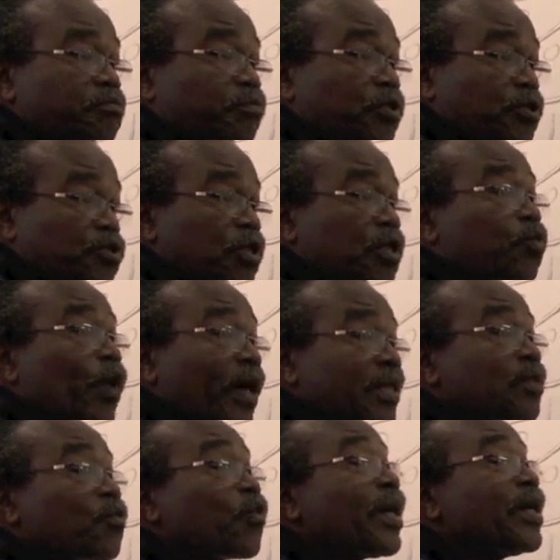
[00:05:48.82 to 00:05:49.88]
portrayed,
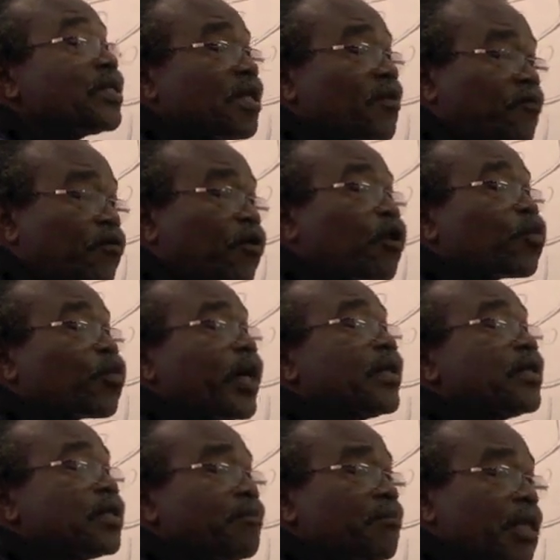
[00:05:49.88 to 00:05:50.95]
why they fought,
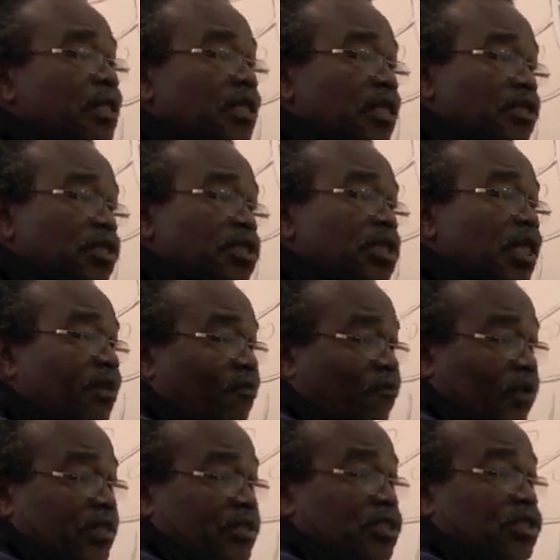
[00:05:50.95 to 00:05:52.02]
why they made the
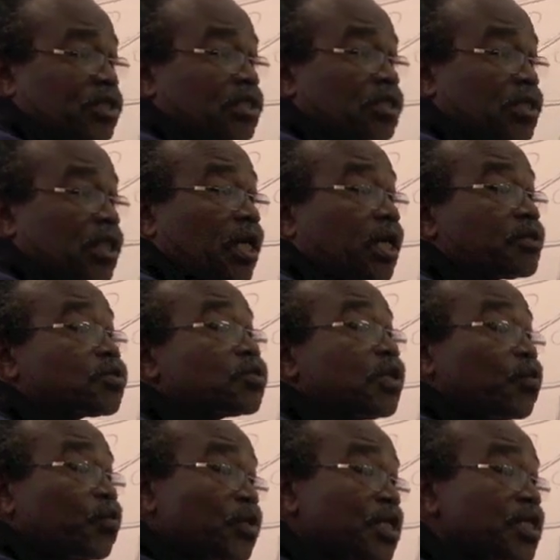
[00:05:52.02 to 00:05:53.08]
sacrifices they are, so
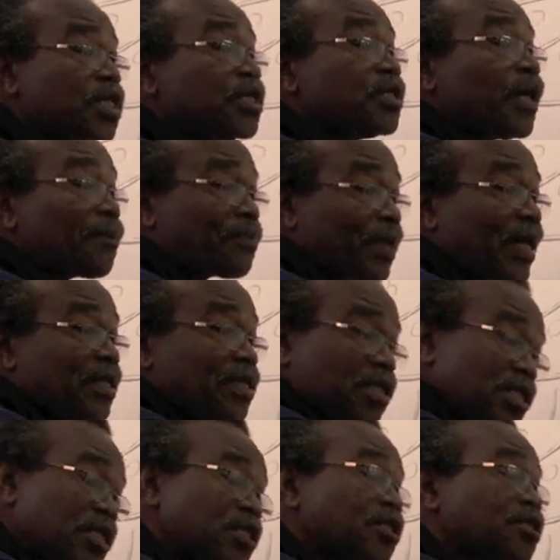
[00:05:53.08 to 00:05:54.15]
that we can apply
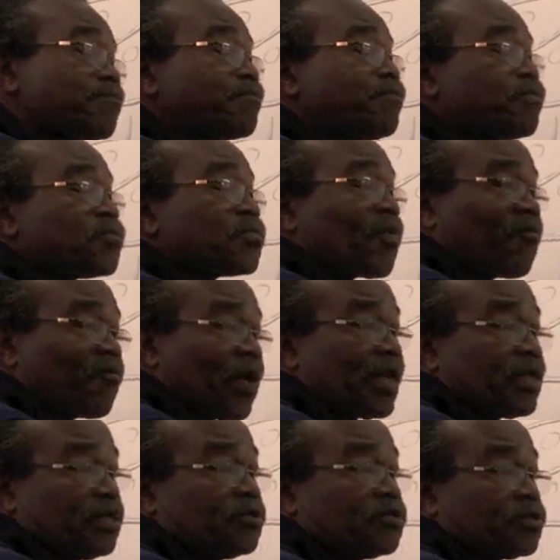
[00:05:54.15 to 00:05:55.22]
these
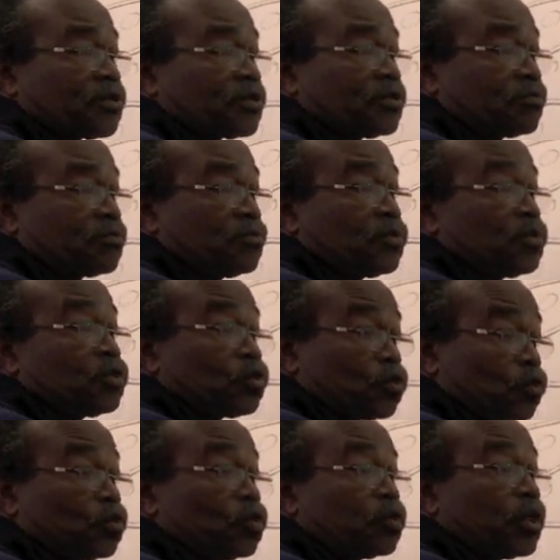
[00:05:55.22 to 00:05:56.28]
values
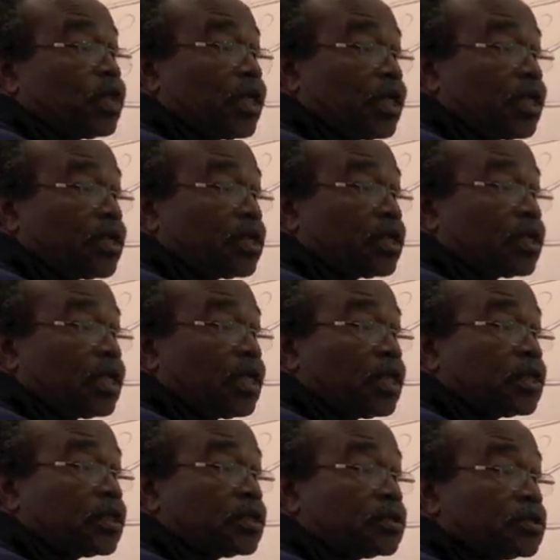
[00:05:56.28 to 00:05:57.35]
to
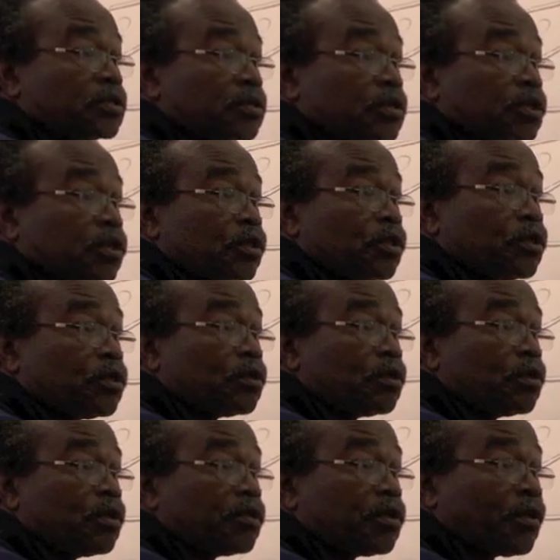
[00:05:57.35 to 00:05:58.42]

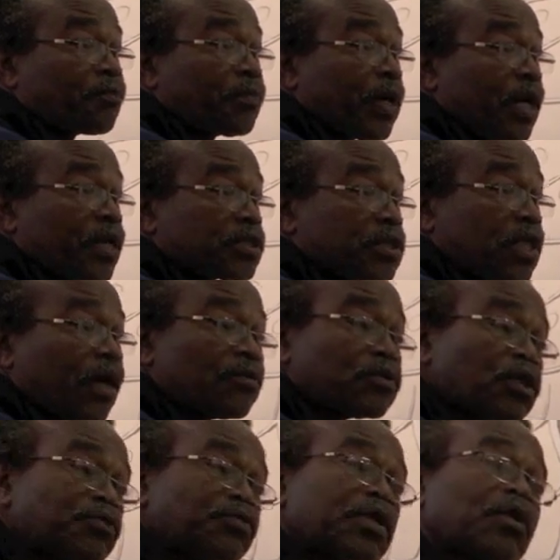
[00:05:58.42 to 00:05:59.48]
their past? I was
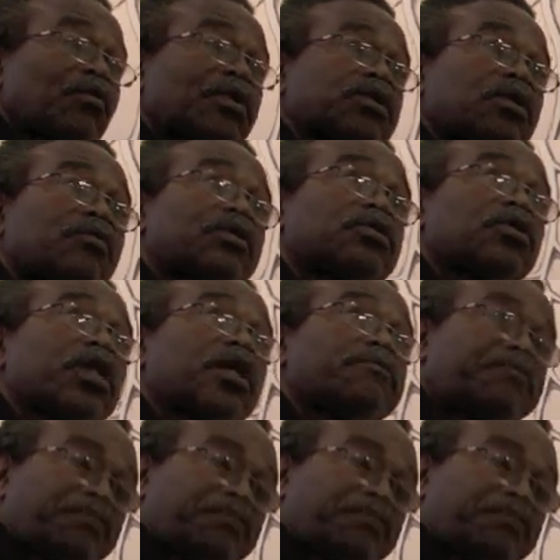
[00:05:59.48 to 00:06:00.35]
just speaking with someone today